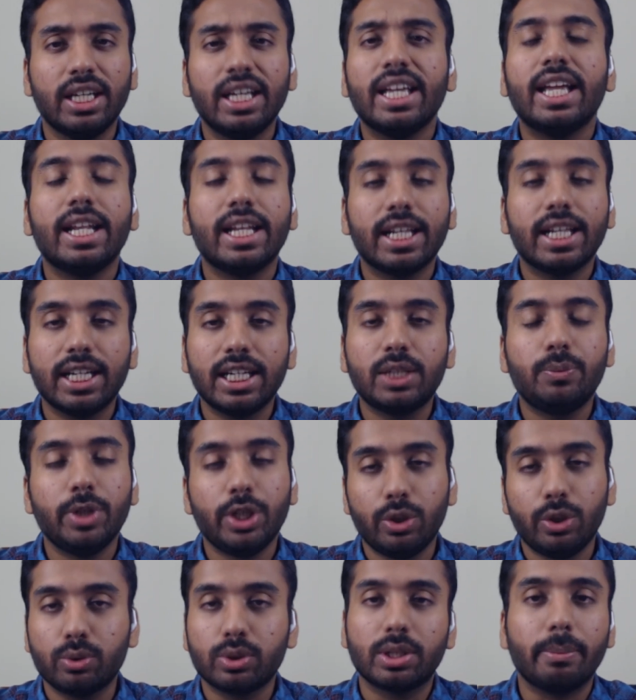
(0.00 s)
In English, we
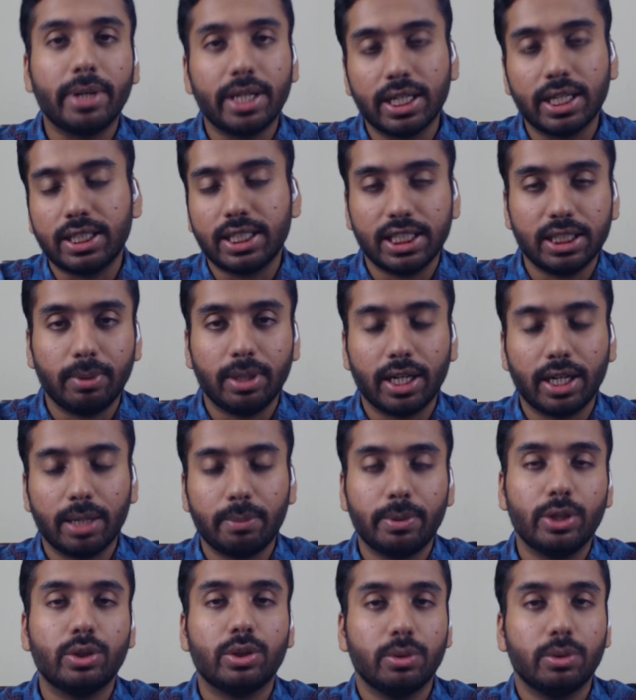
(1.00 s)
use them interchangeably, right?
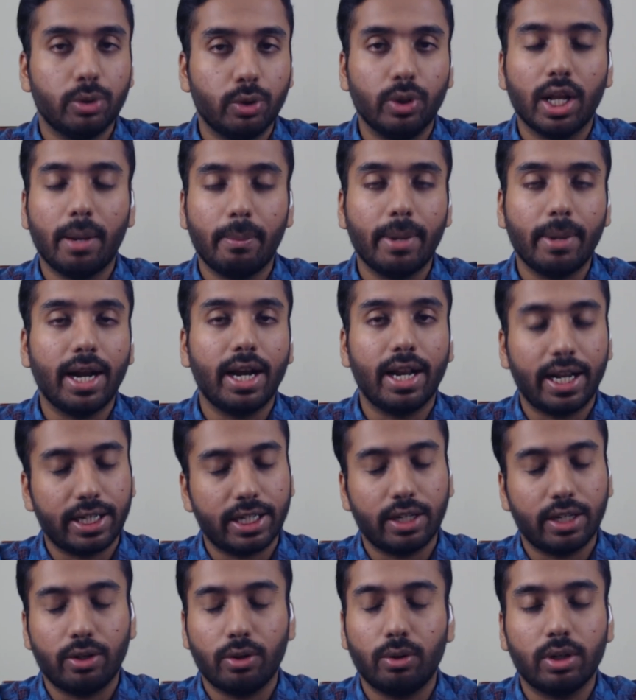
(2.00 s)
We use good and bad, right
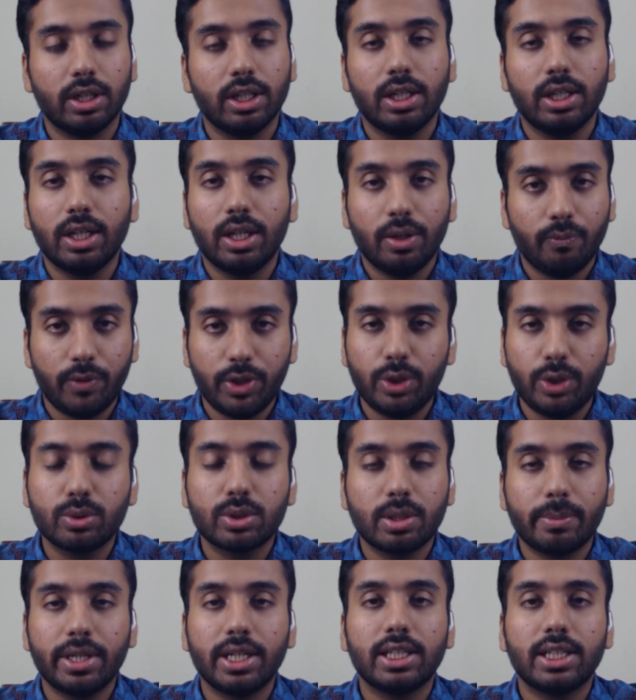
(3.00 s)
and wrong. We use
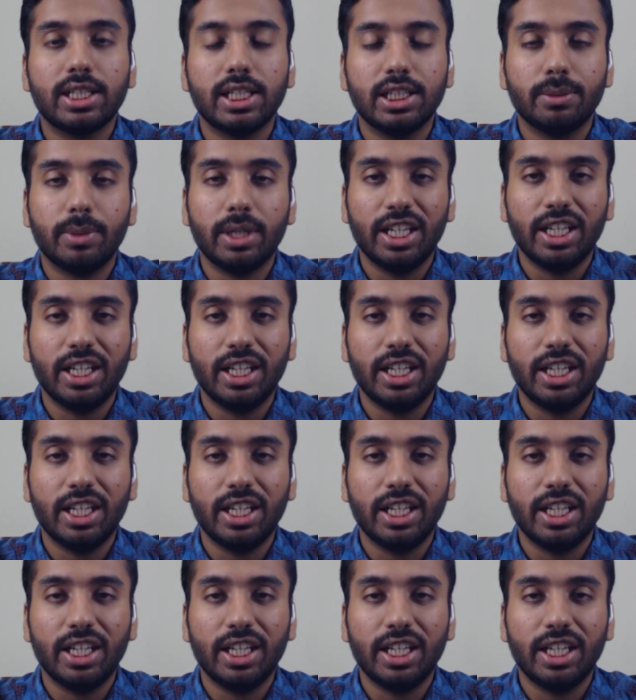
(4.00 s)
them interchangeably.